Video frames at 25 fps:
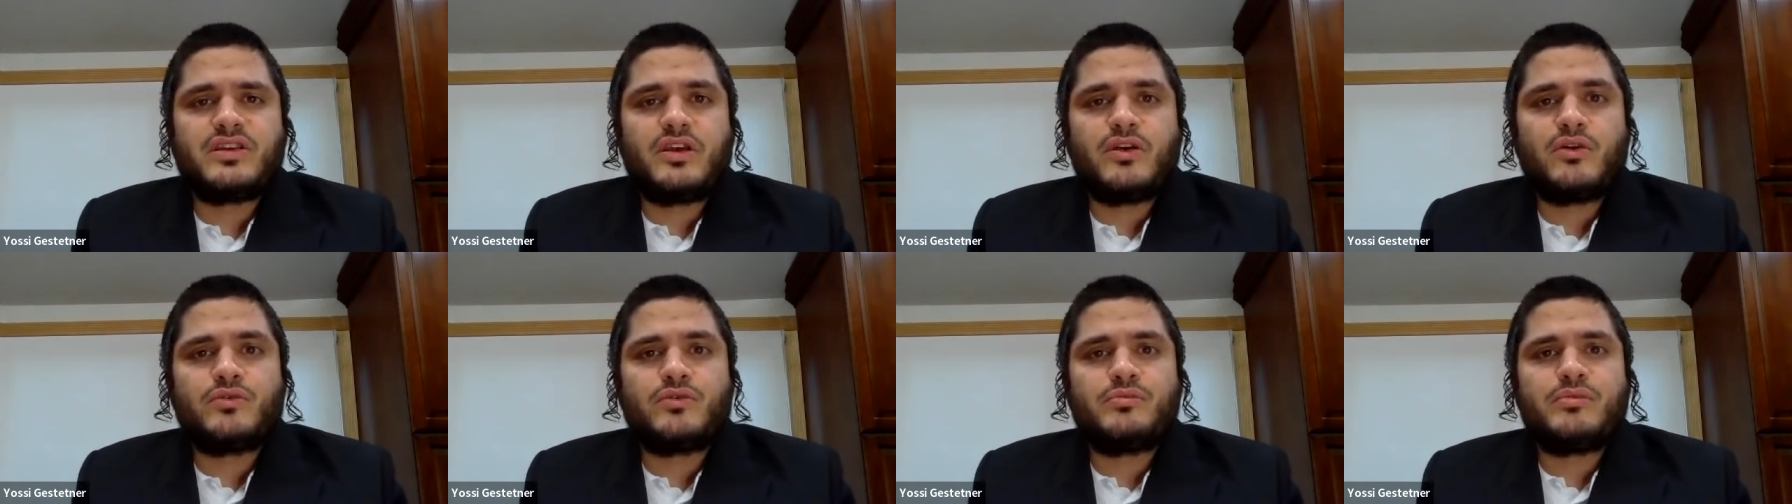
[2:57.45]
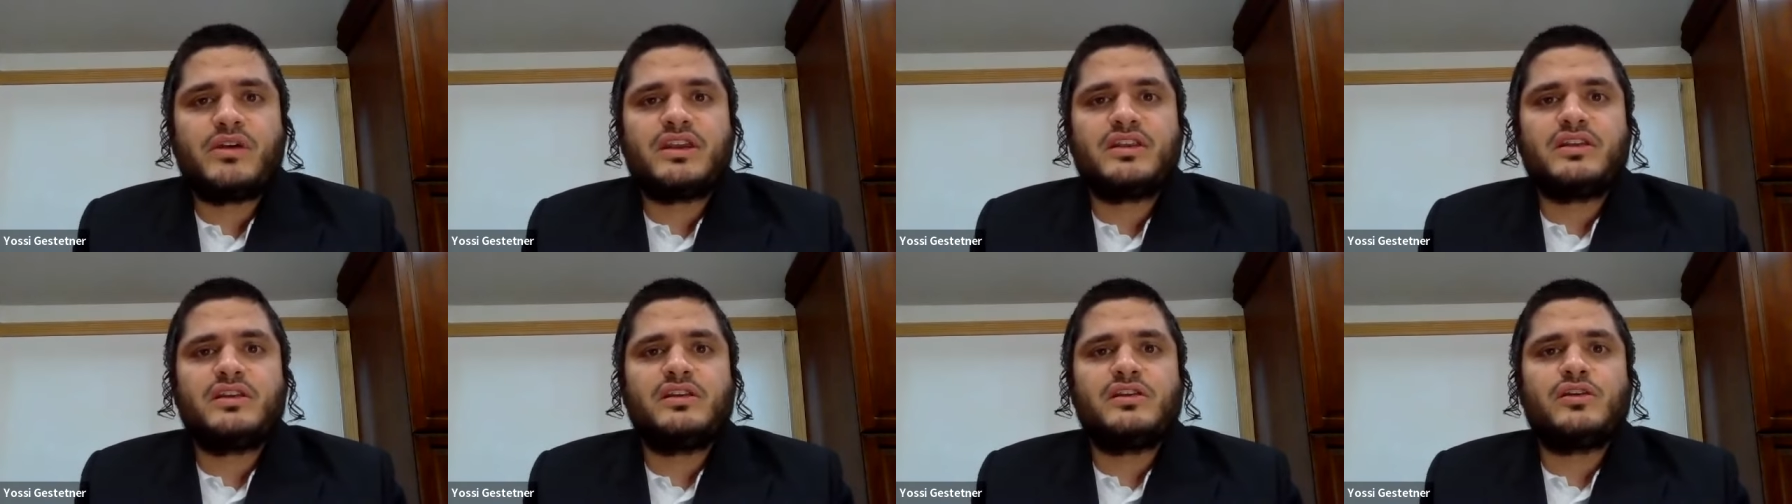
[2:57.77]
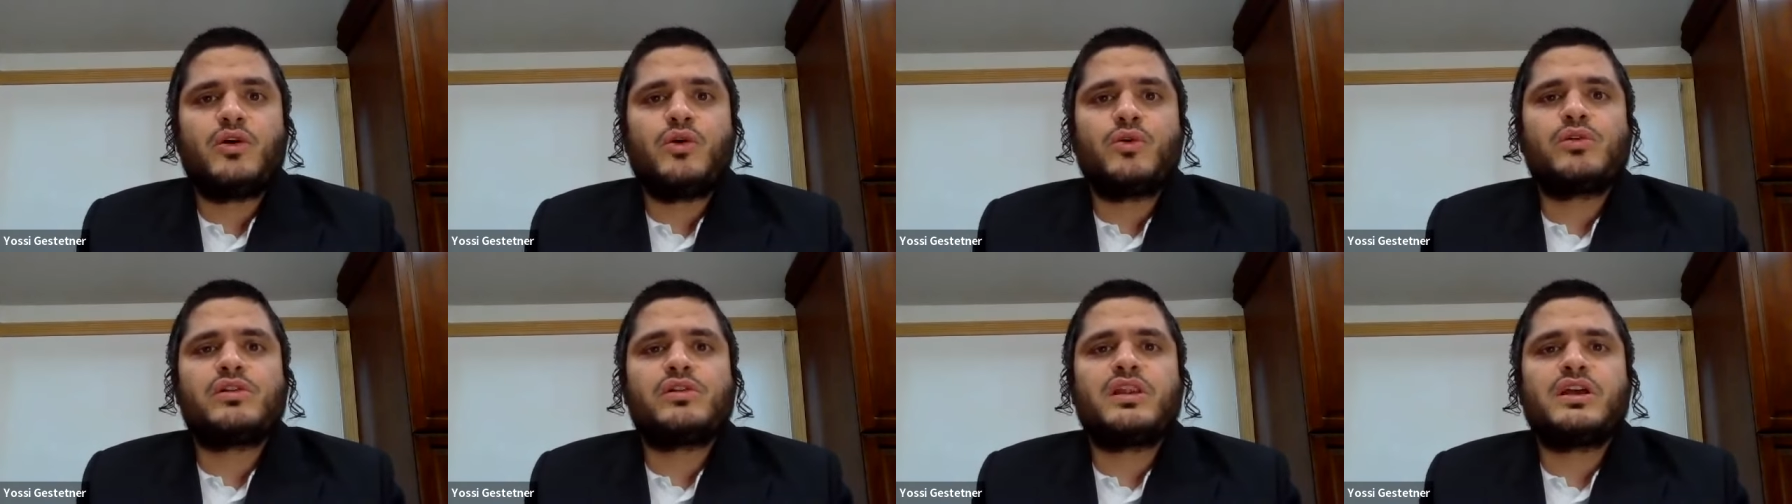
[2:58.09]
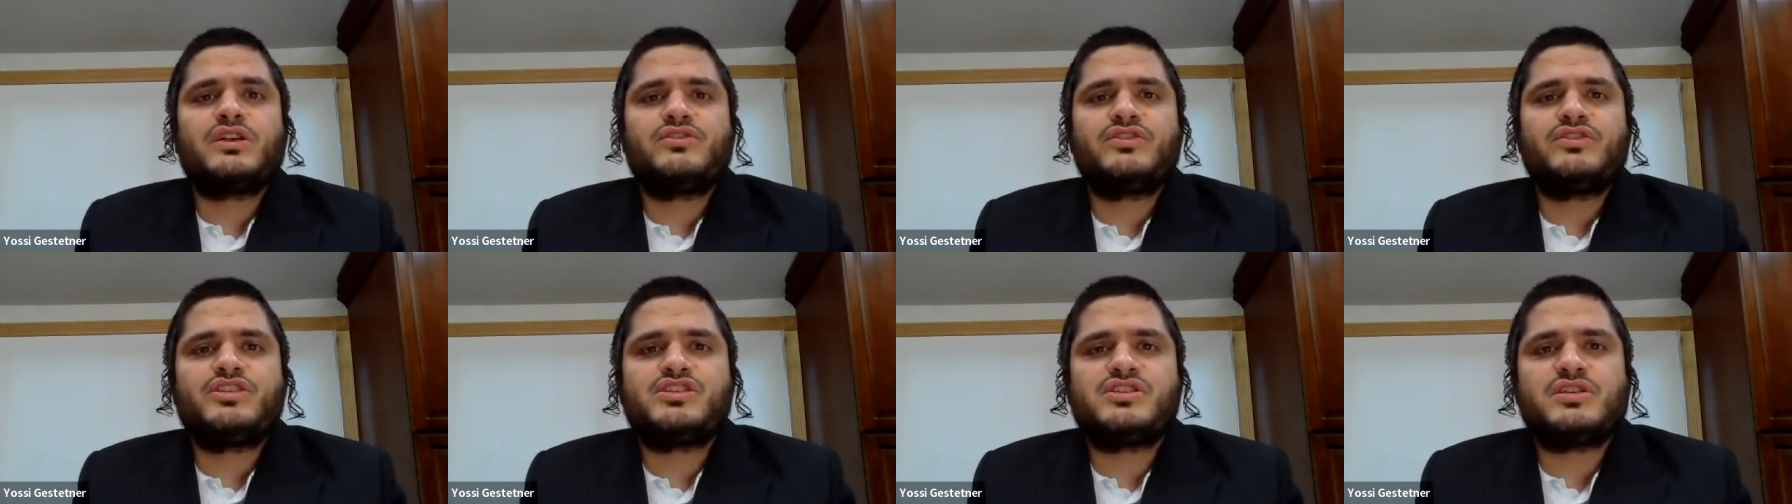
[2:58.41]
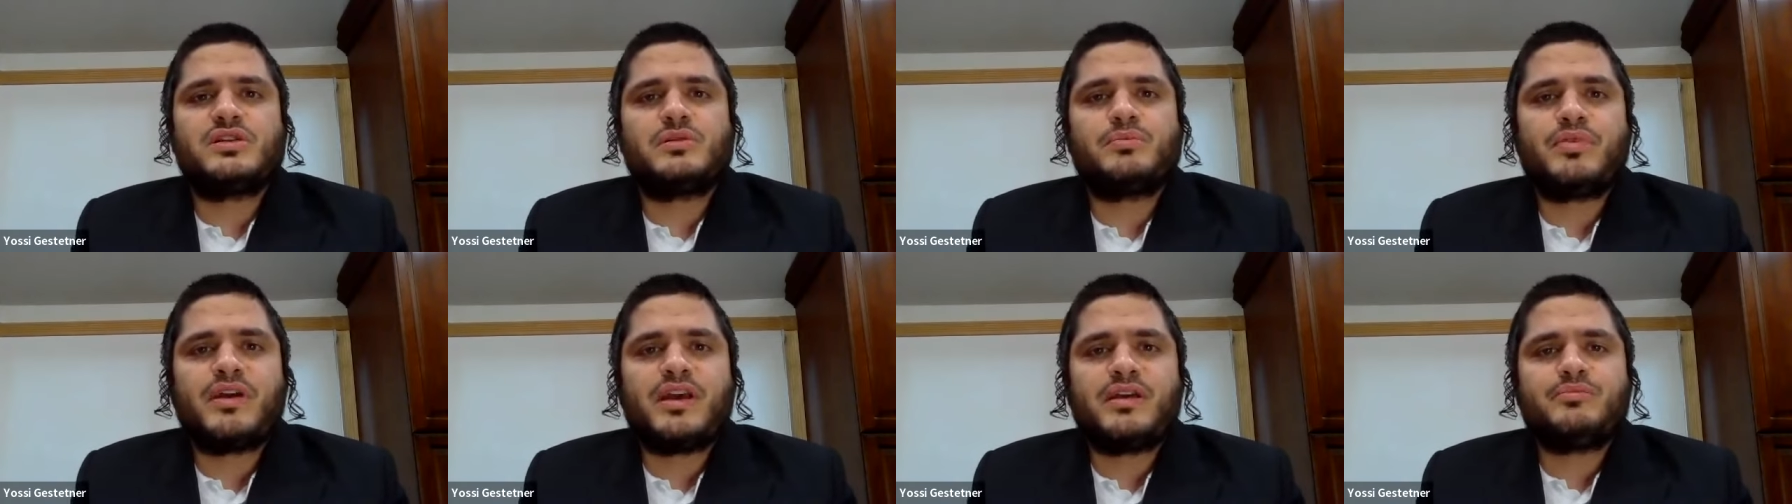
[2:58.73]
They own many local and
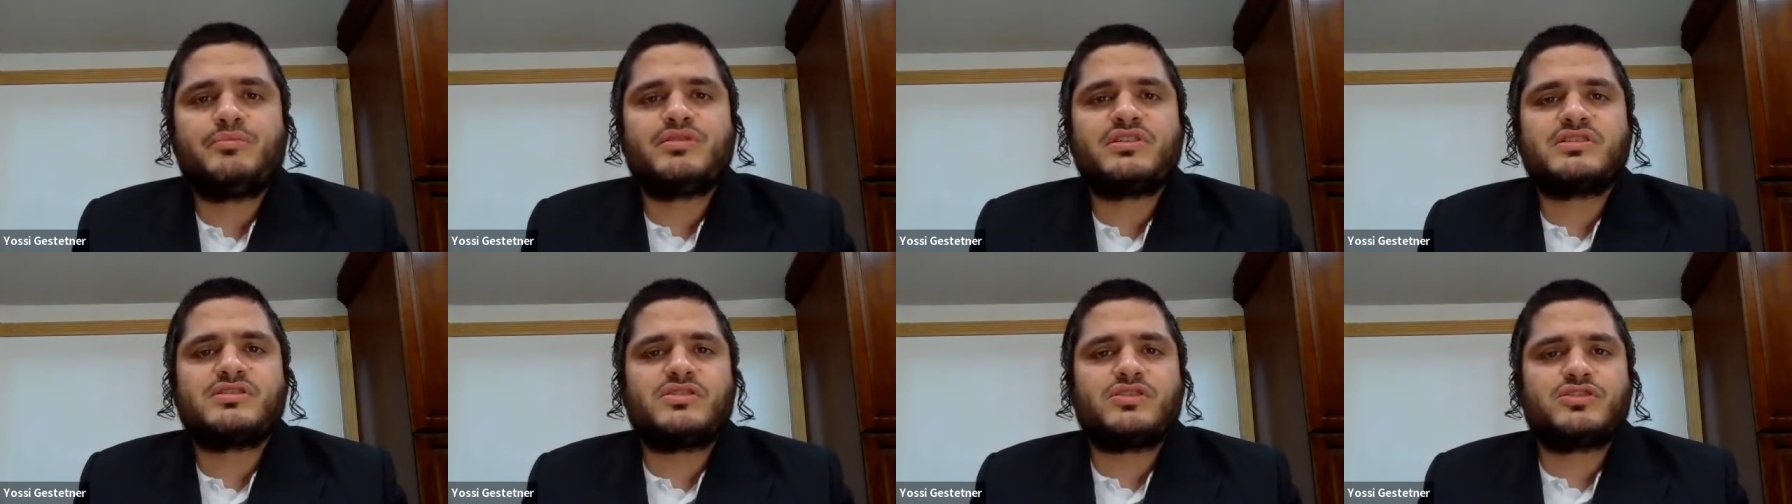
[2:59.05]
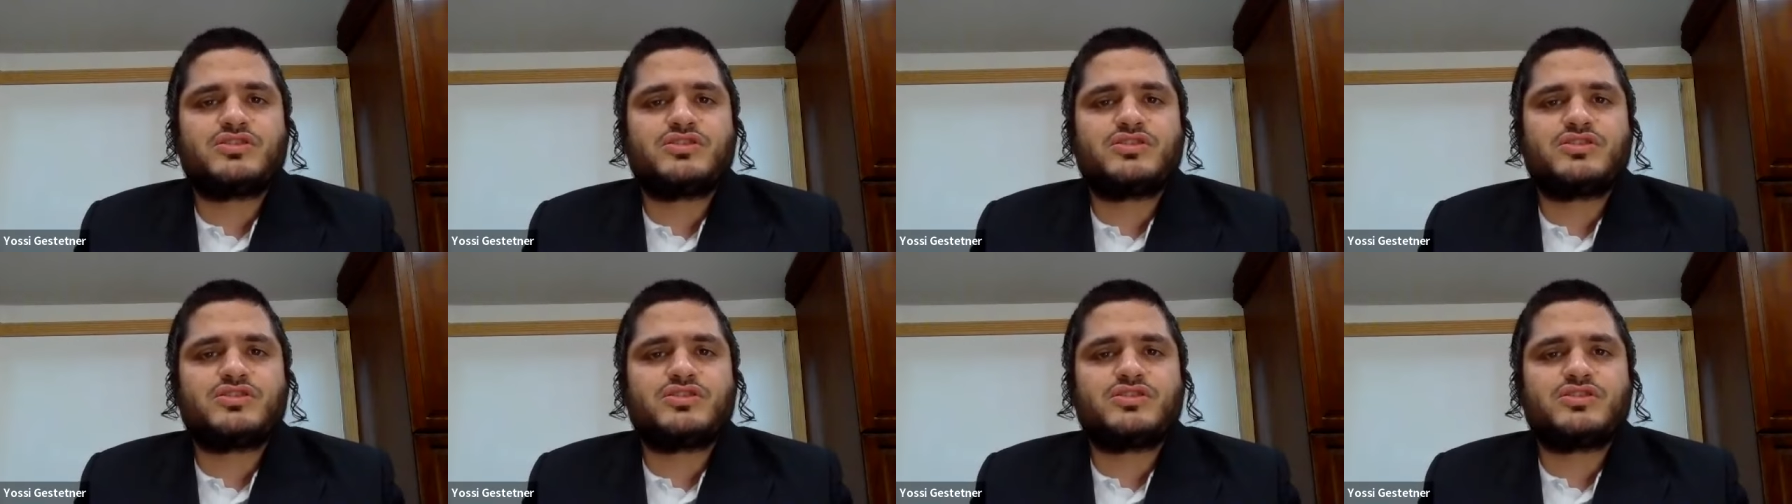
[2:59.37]
regional papers,